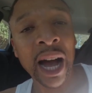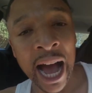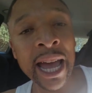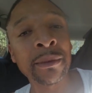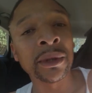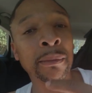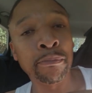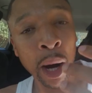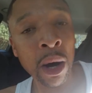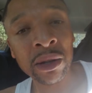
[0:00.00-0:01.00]
I am the
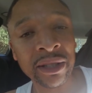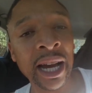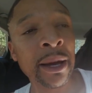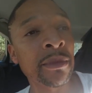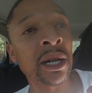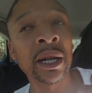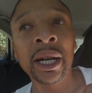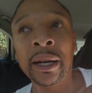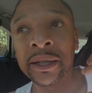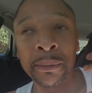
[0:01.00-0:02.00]
boss. I am
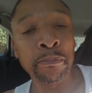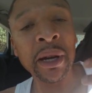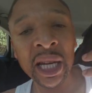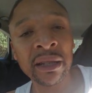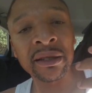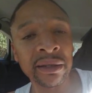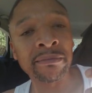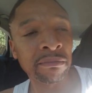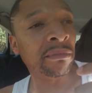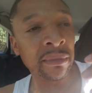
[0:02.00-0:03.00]
the biggest
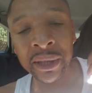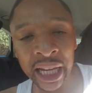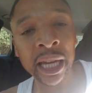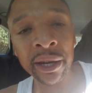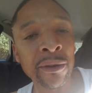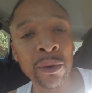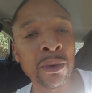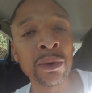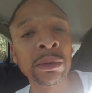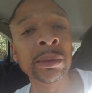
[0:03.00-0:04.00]
dick in the
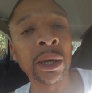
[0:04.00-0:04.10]
room.